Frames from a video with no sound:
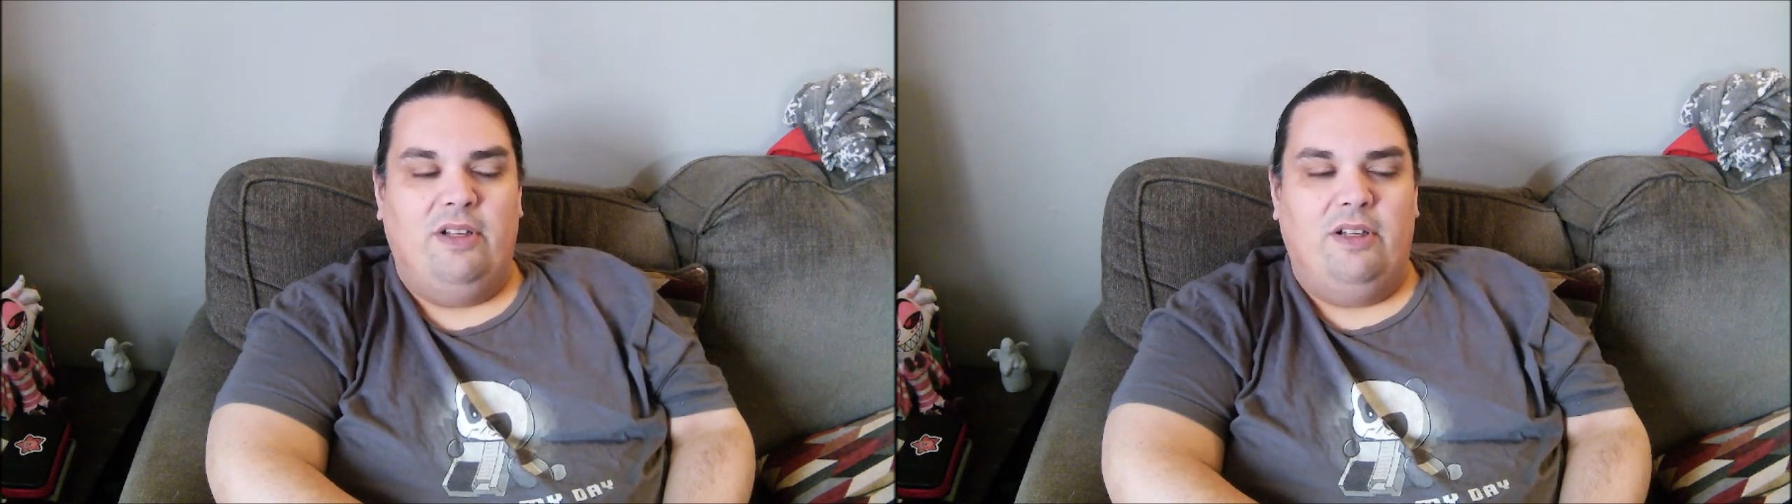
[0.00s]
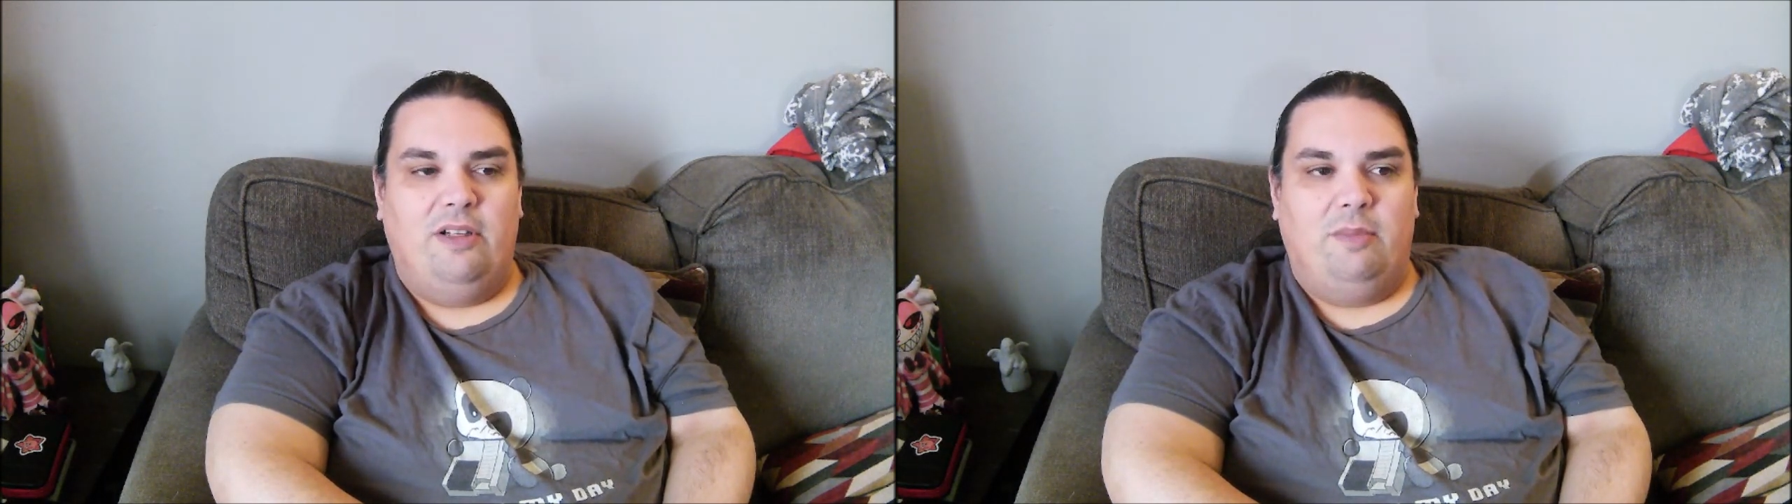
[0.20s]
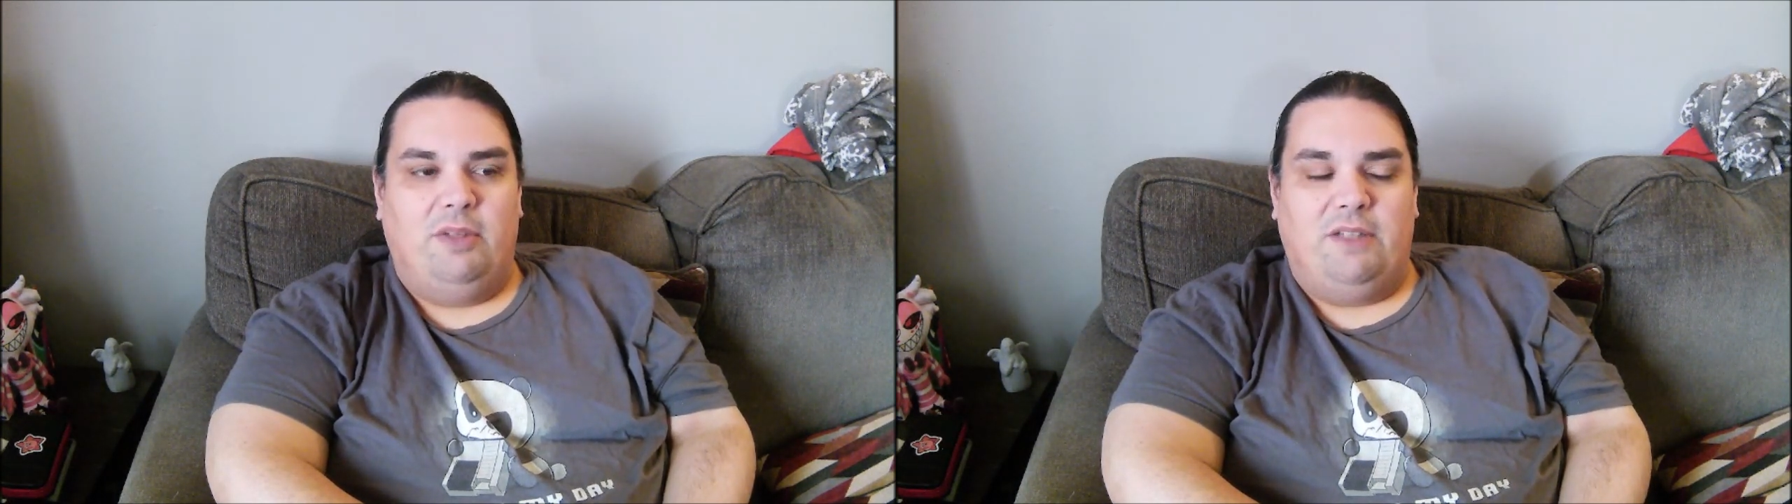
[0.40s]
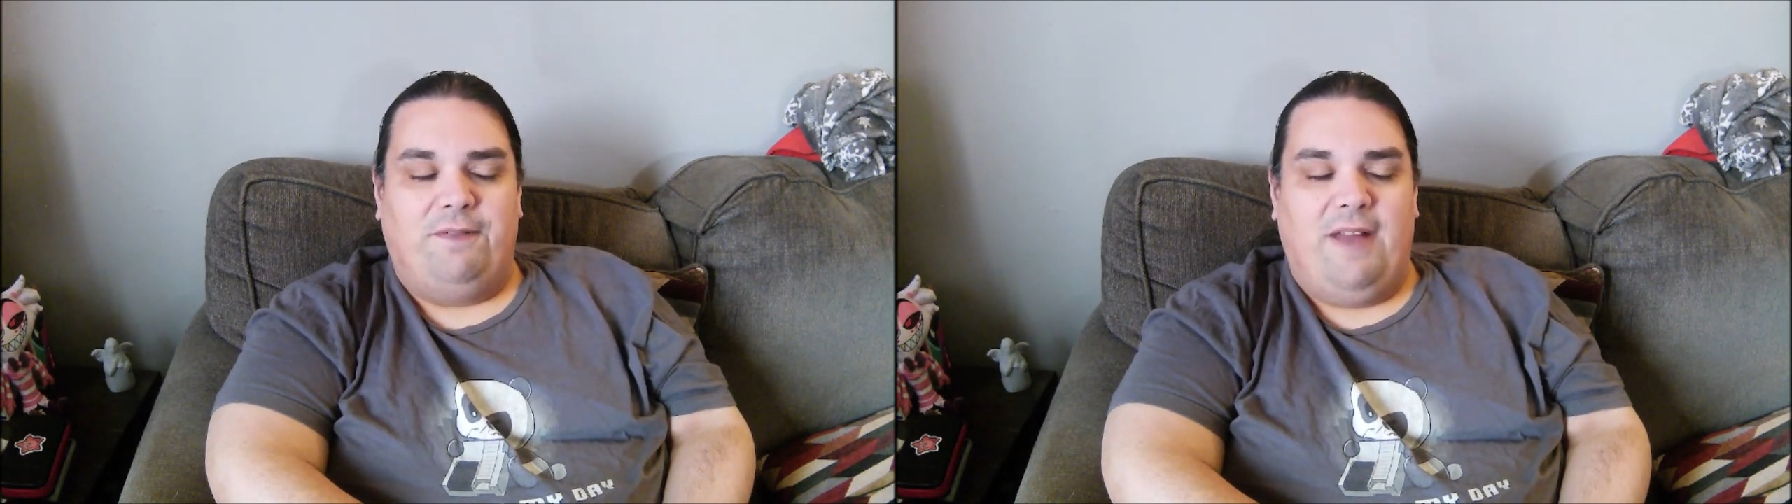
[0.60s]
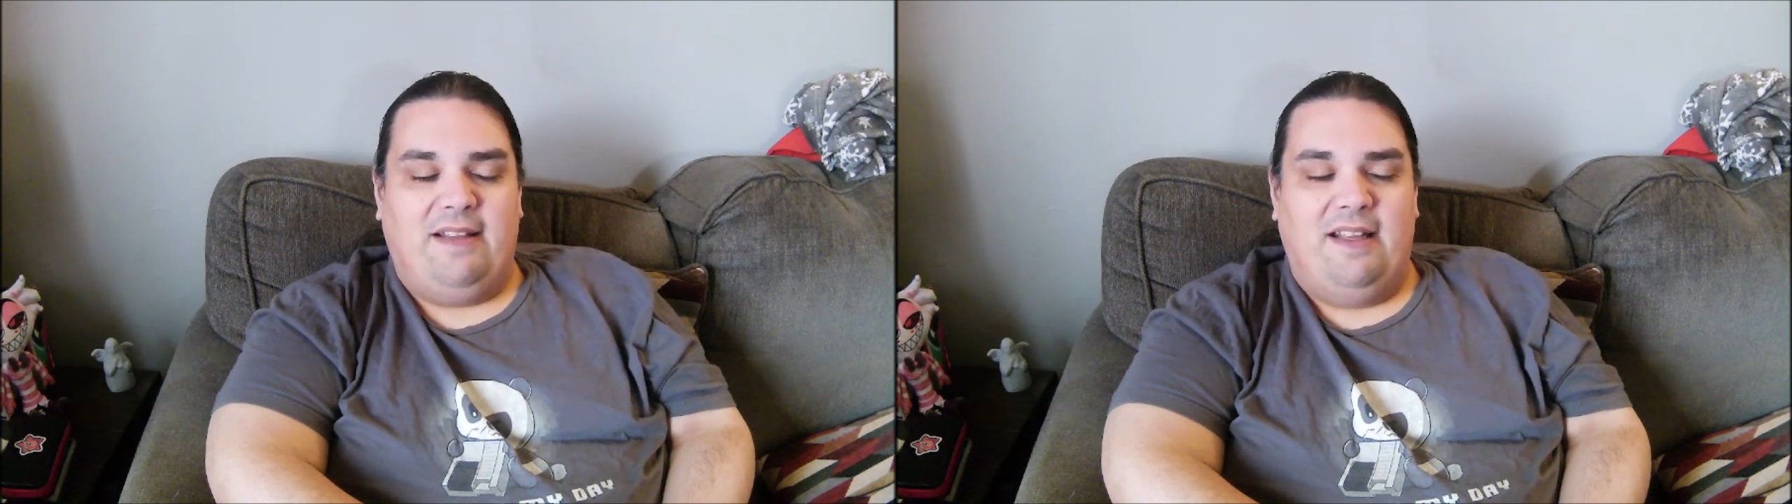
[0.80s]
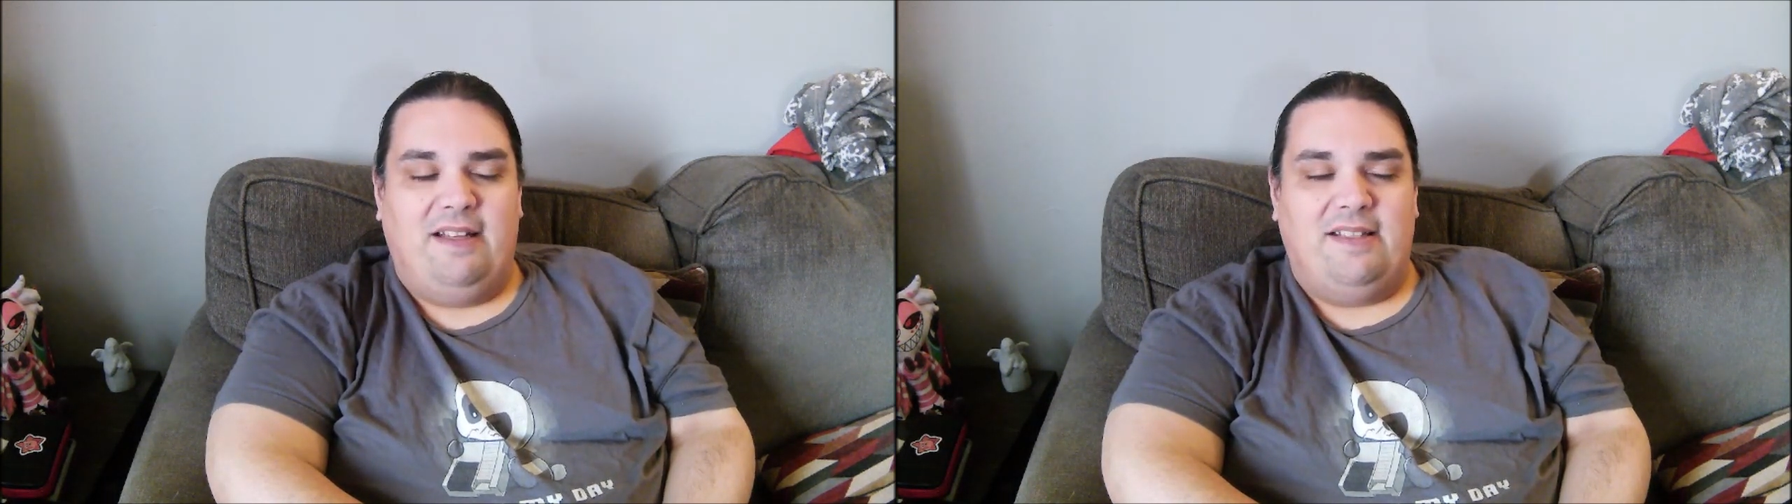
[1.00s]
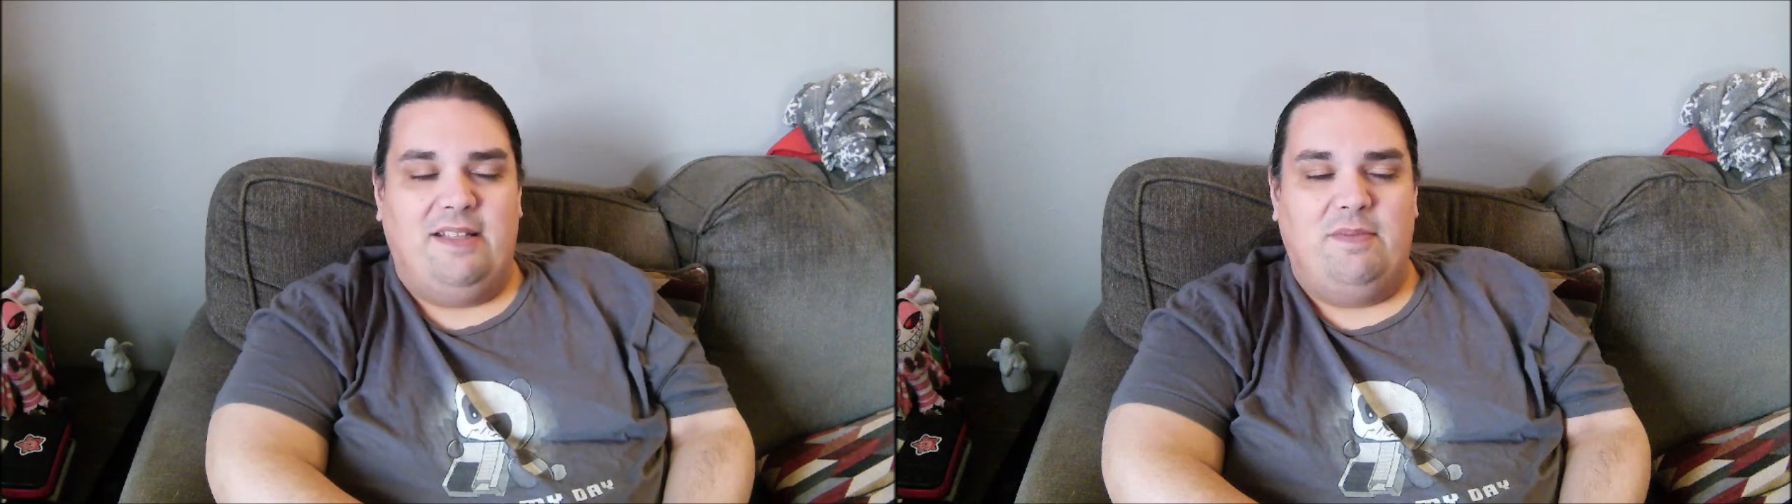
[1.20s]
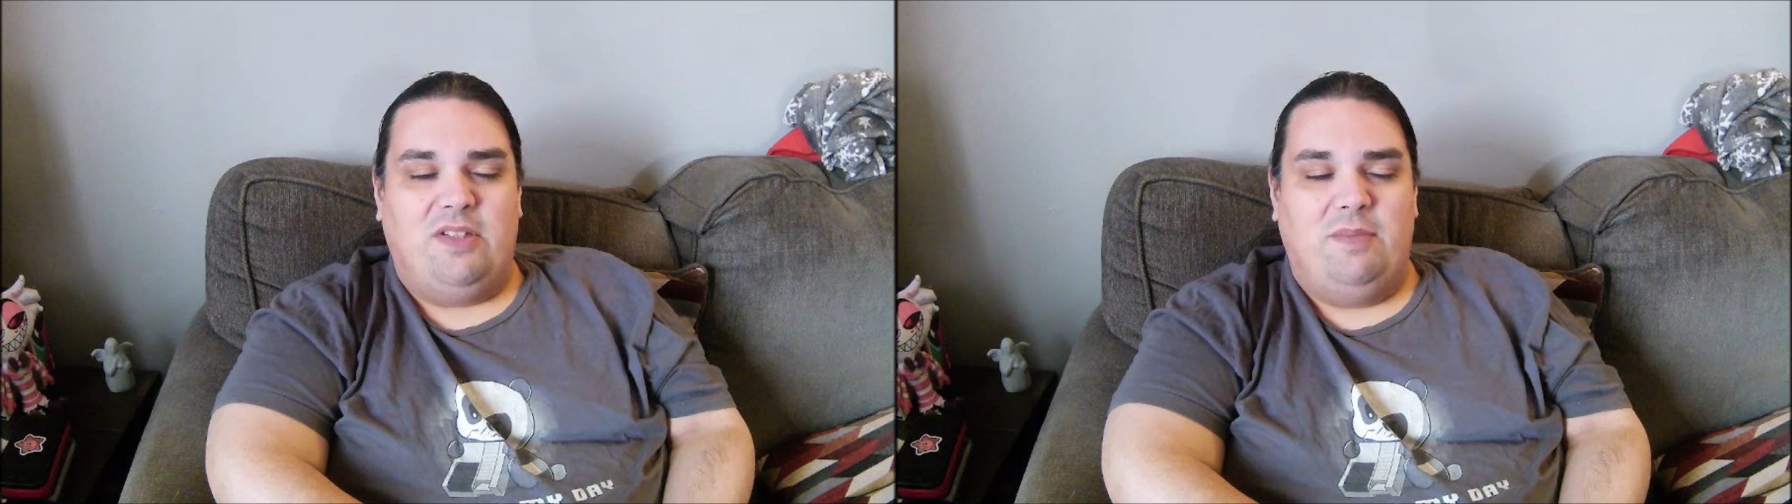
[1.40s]
But the fact that it
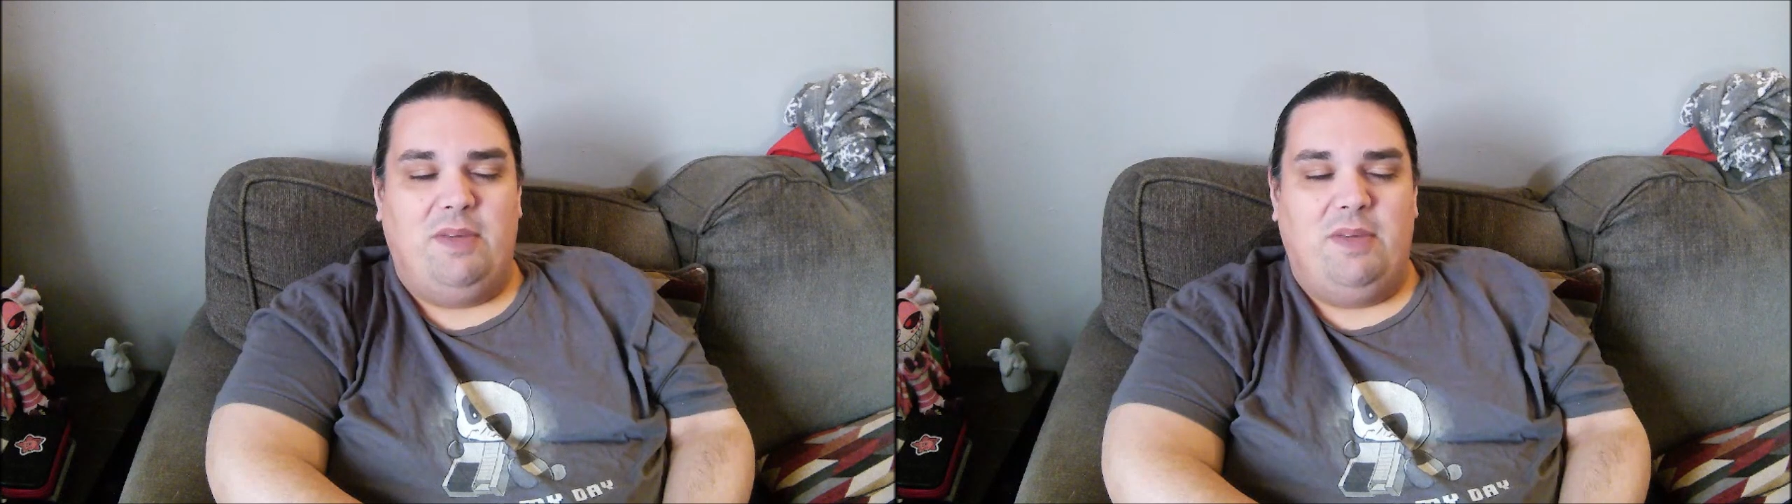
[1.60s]
seems to be